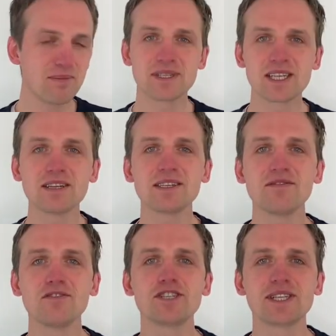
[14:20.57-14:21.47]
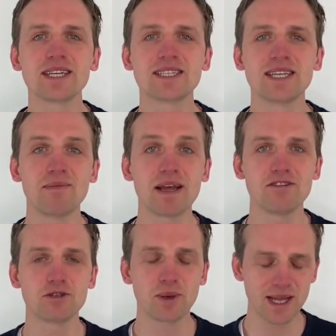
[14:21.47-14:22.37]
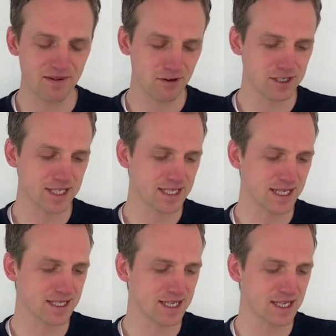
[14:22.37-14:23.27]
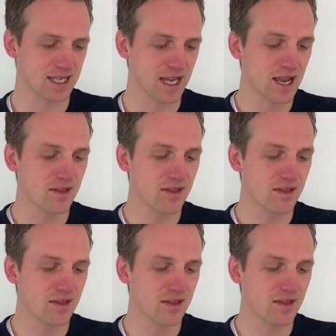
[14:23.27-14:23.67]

starting in verse 16, Matthew 28, verse 16 says,